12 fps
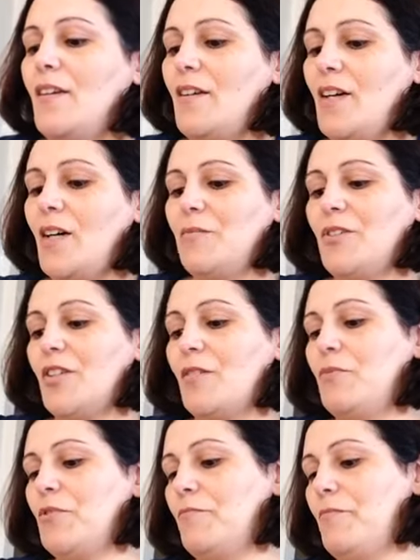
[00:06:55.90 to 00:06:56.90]
I'm not going to
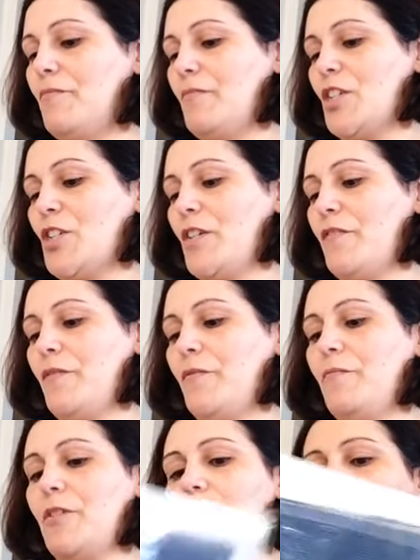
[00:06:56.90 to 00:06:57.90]
put much
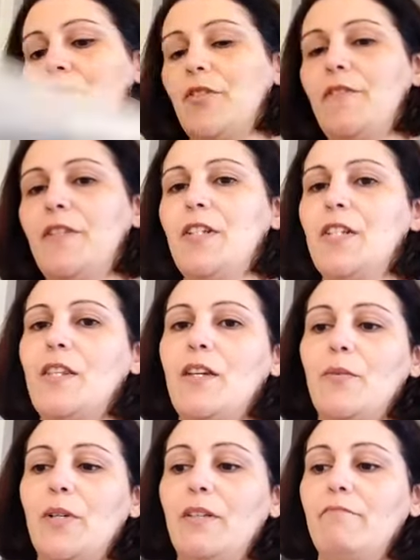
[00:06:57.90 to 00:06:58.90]
more effort into that
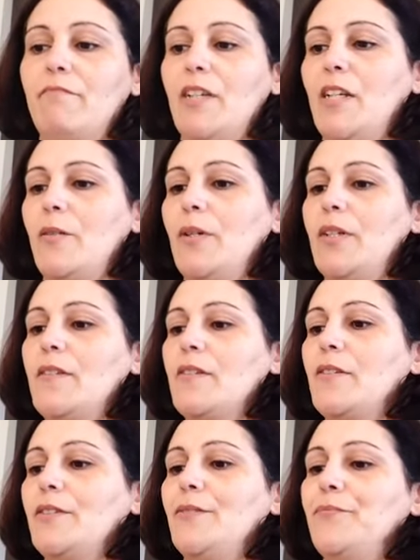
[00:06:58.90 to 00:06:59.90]
one anyway.
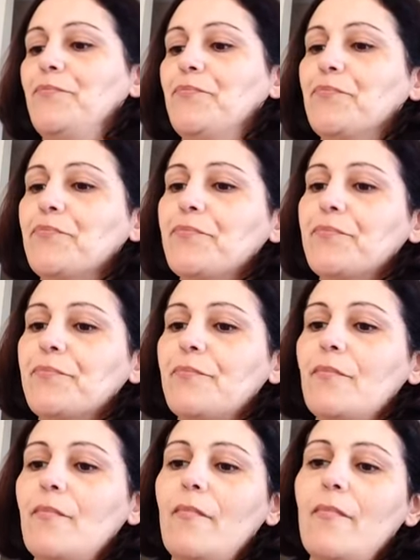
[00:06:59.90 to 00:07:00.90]
So
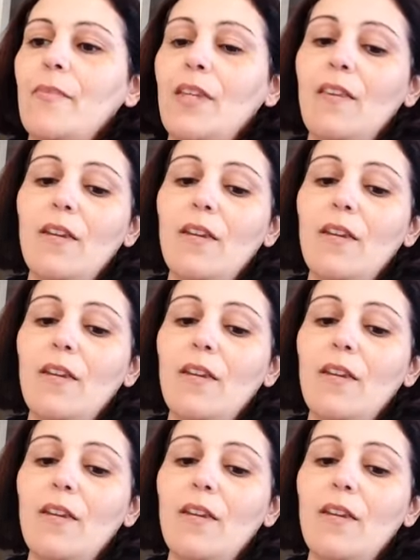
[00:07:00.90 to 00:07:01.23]
that